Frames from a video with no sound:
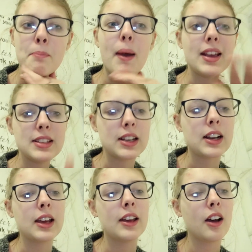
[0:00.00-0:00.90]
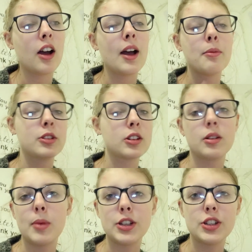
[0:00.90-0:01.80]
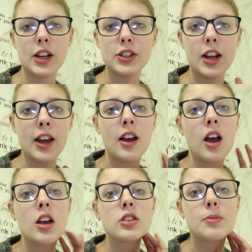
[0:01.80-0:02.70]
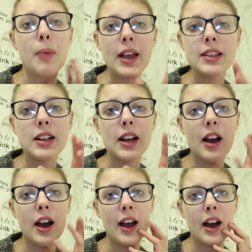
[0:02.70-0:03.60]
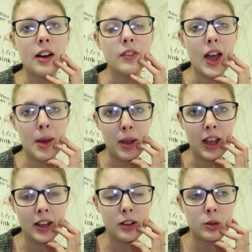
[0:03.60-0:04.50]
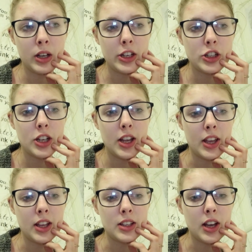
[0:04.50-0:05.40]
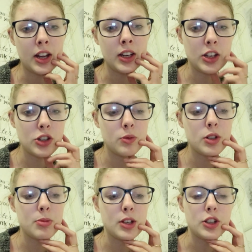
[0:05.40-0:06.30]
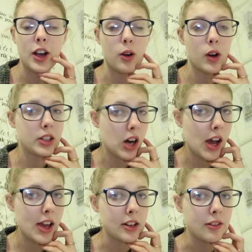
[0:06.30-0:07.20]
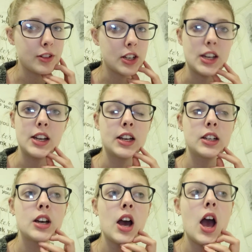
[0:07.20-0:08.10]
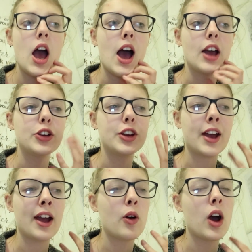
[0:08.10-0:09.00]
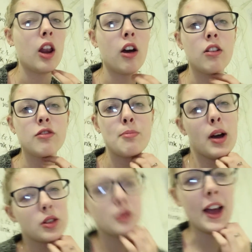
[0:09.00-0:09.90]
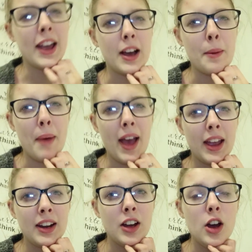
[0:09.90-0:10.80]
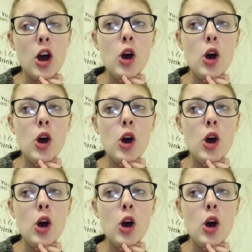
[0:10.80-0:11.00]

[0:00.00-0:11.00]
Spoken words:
Basically, I am just going to mention actually, so basically I have ME, which is a condition which means you get quite tired and fatigued and you can get quite a lot of muscle ache and pain,